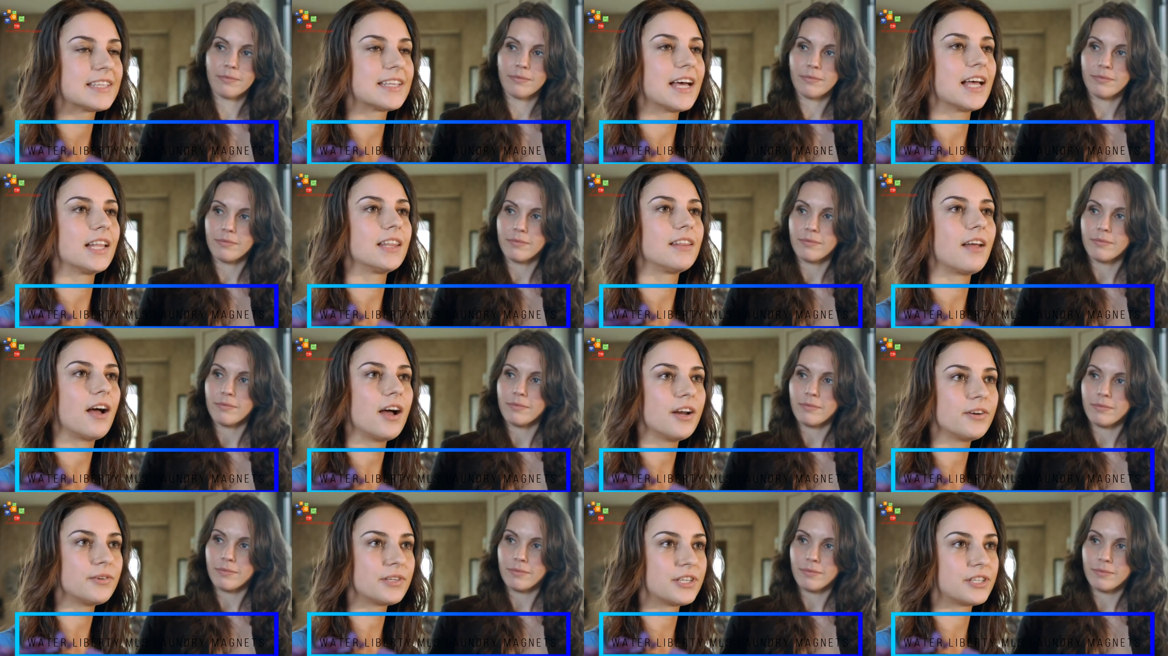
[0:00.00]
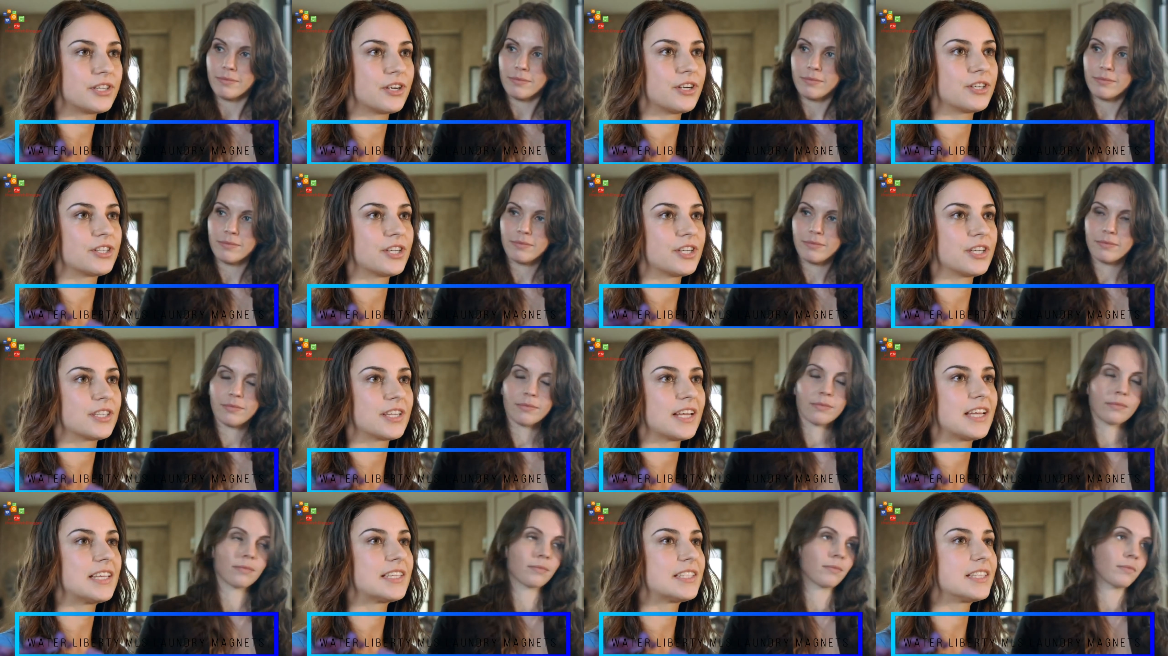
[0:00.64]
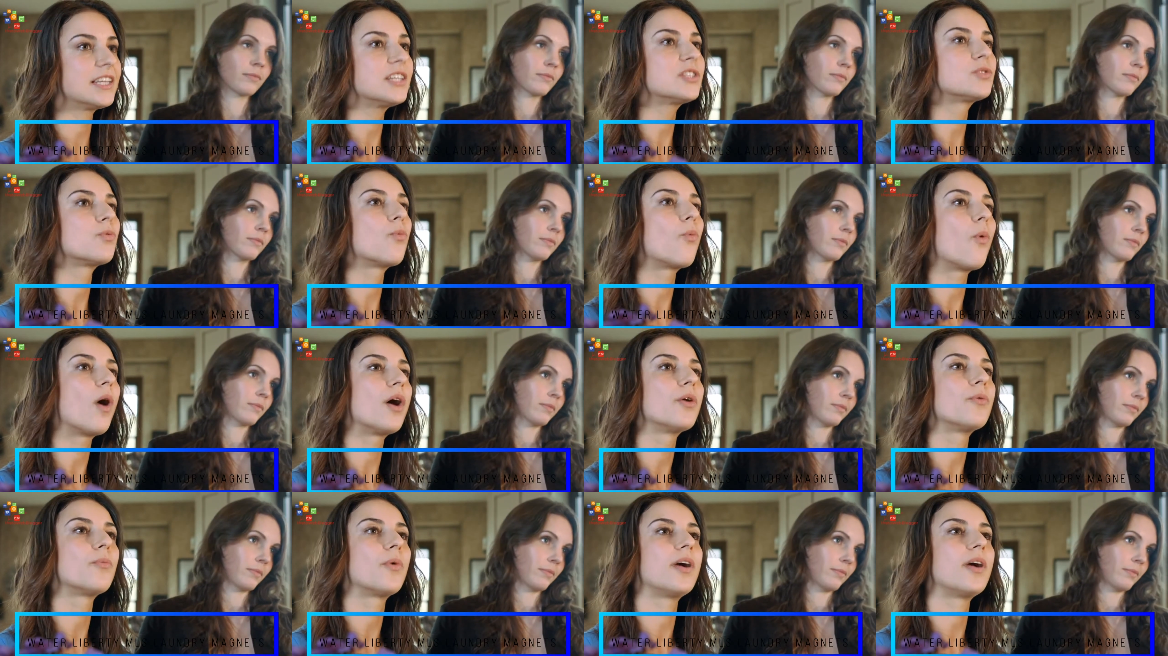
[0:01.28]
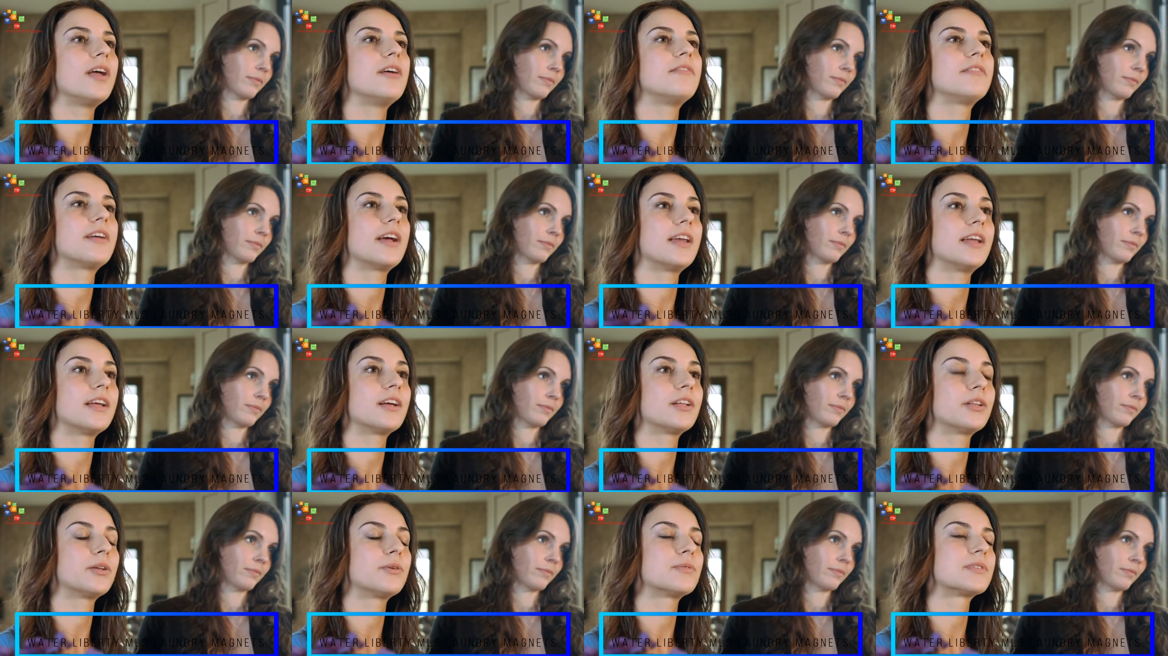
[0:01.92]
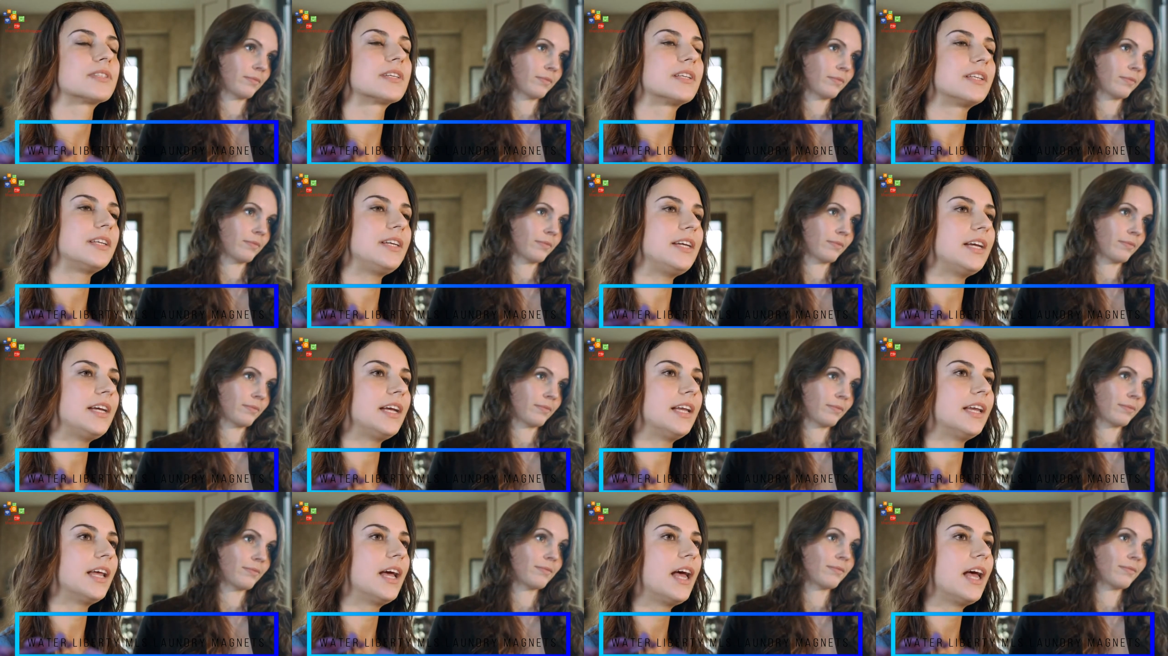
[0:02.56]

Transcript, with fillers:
Speaker 1: is that laundry detergent is just one way of getting clothes clean,